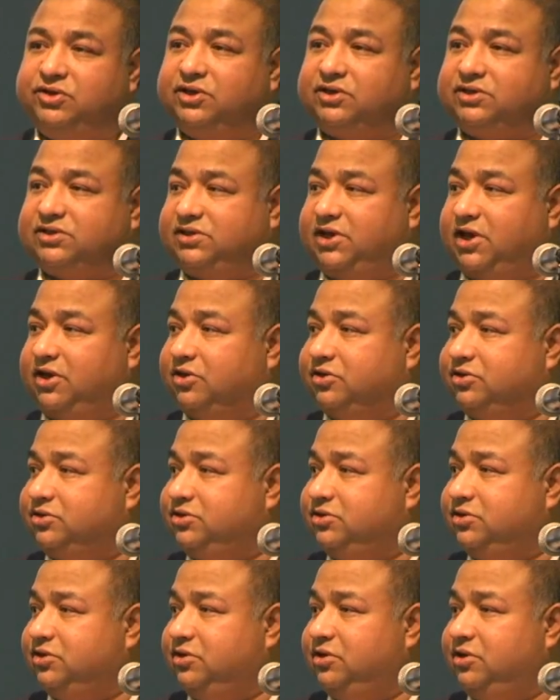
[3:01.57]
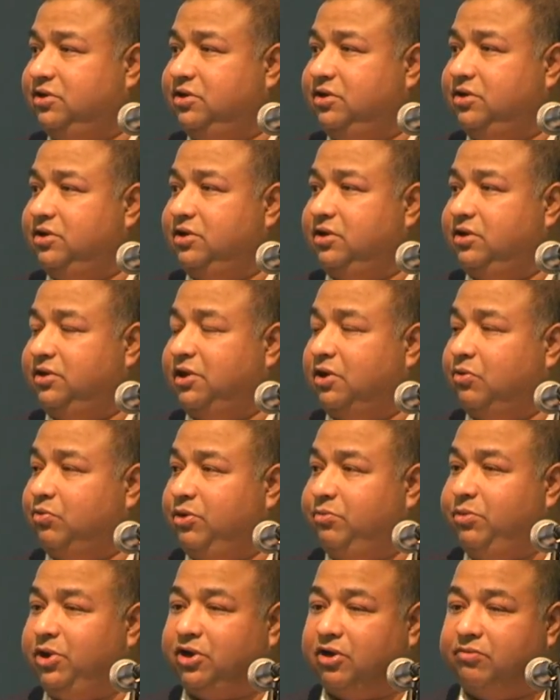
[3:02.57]
to the extent that
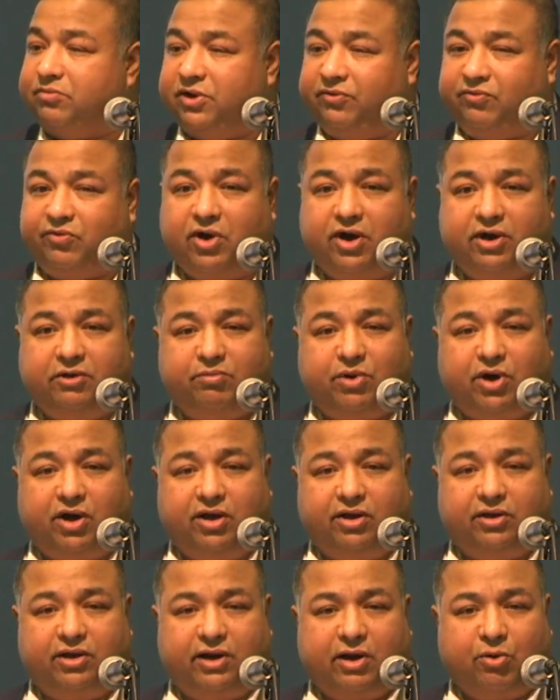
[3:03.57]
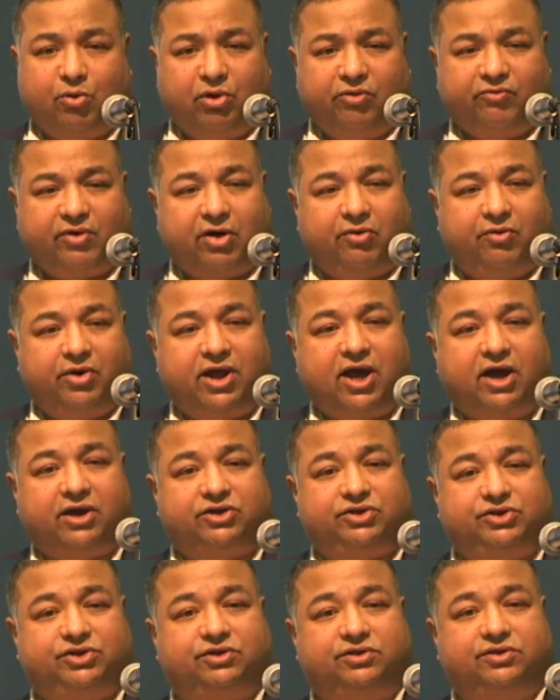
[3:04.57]
we become defined by it, and all of our
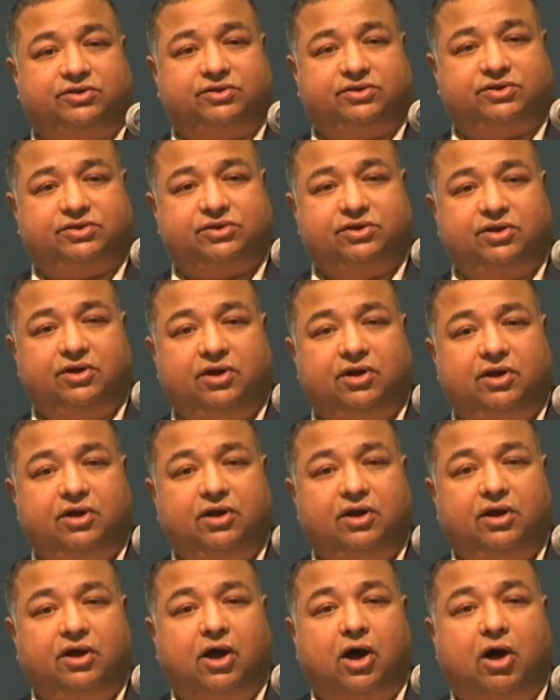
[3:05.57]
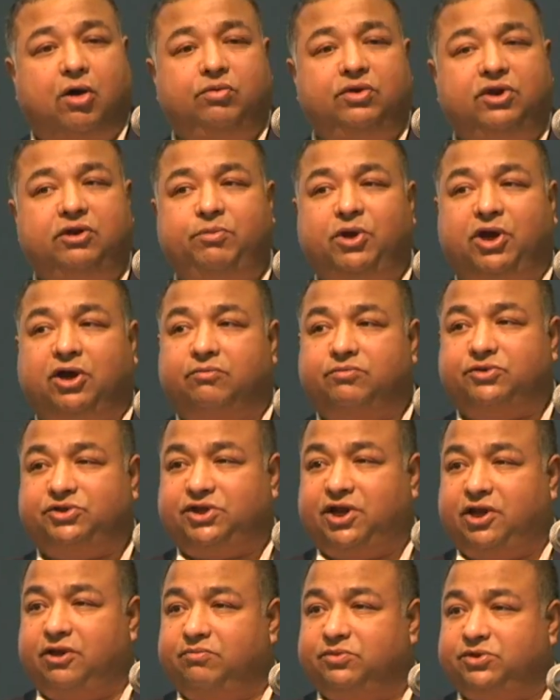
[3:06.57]
reactions only become
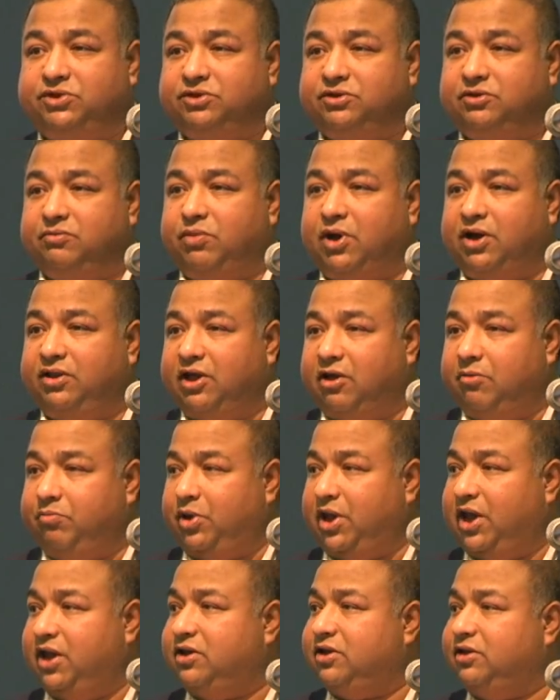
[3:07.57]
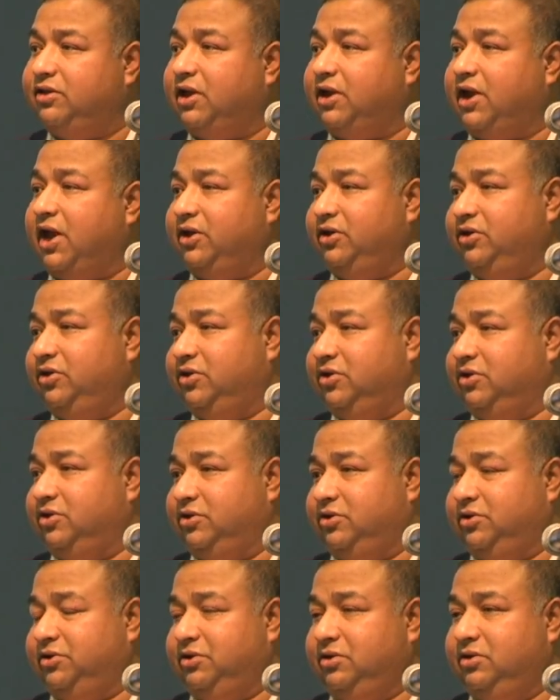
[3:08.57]
shaped by that pain and that anger,
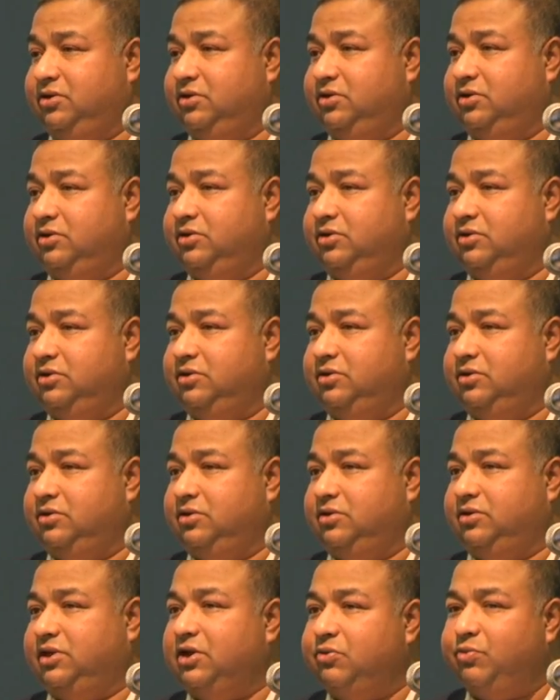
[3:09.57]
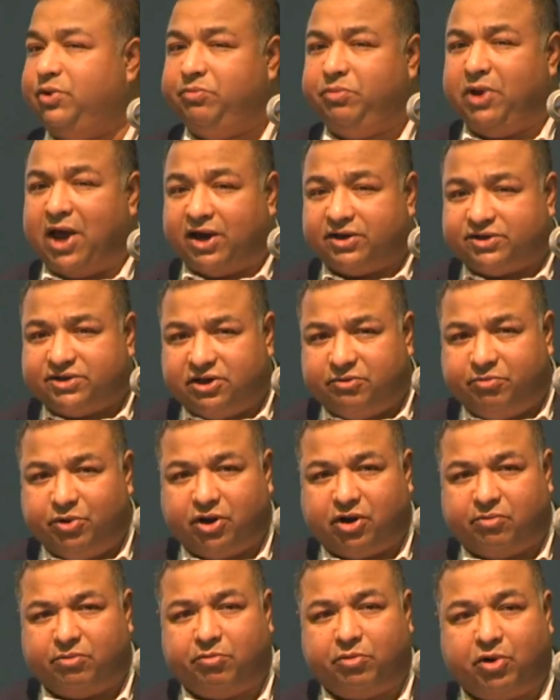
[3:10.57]
then we actually
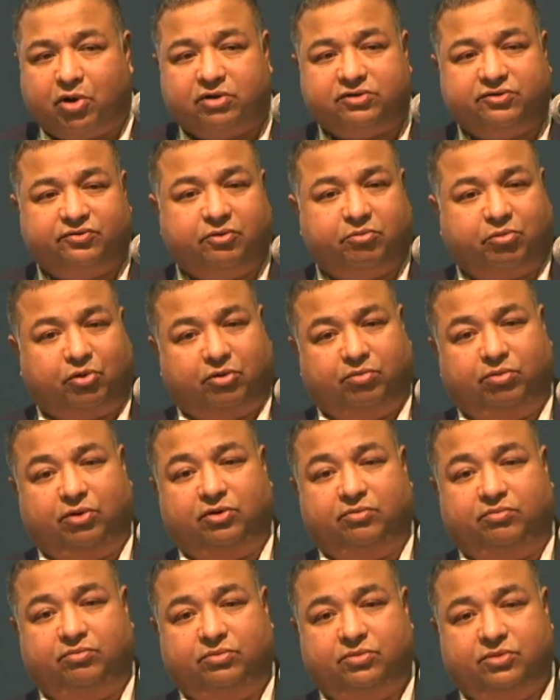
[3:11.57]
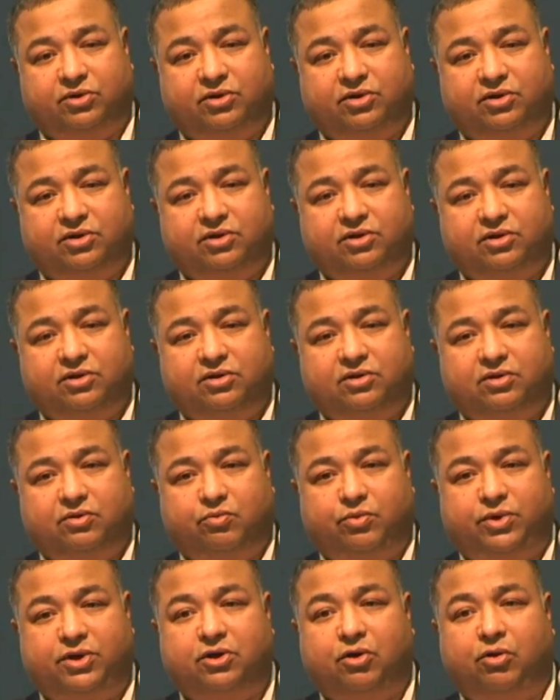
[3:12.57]
become a part of the problem.
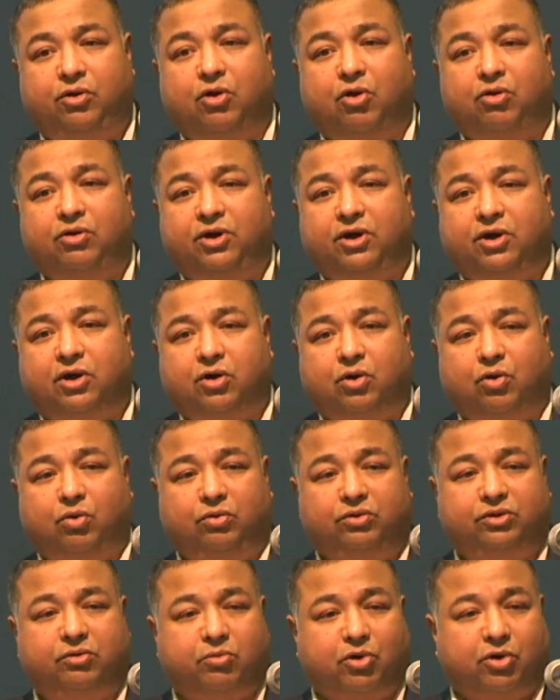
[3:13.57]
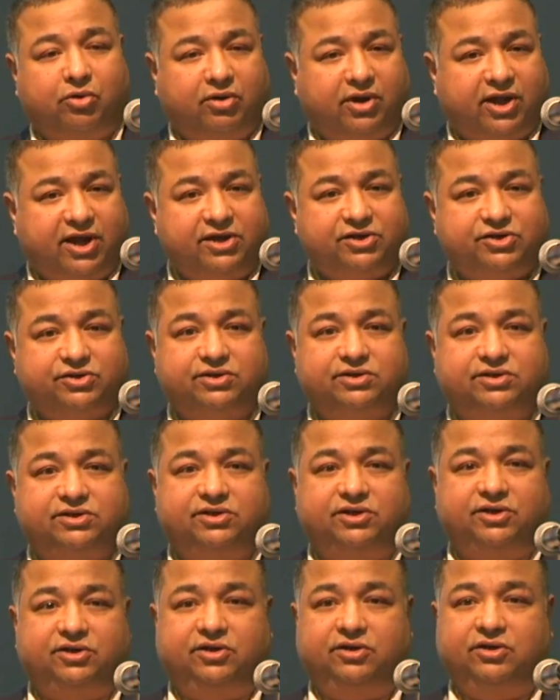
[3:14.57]
We no longer hold the moral
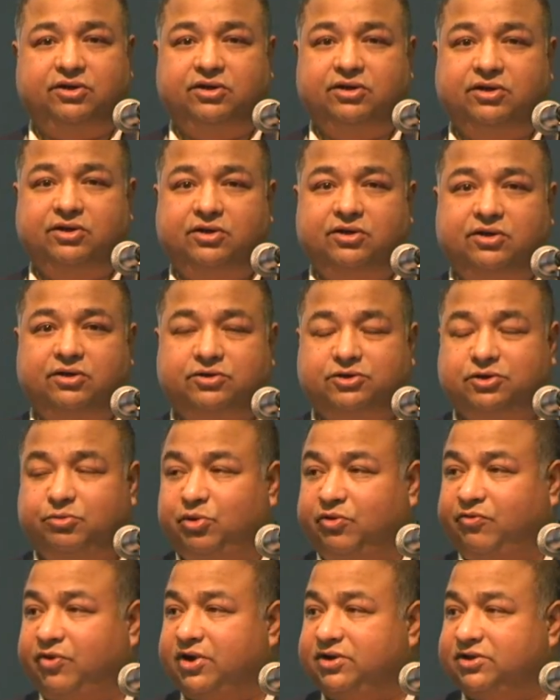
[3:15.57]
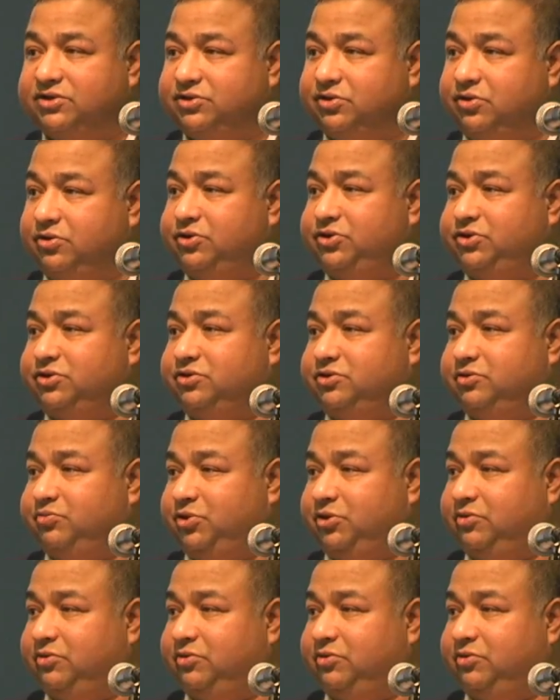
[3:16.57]
agency to provide a solution.